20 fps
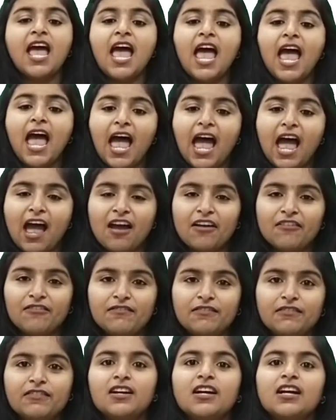have
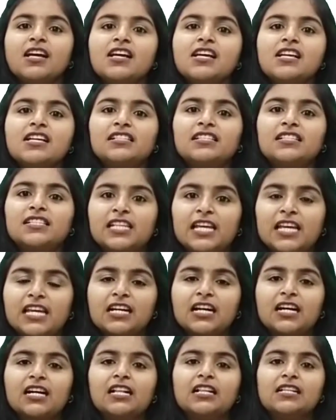
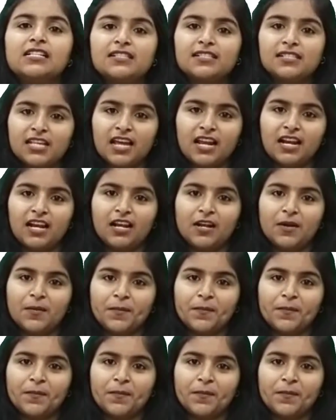single cell.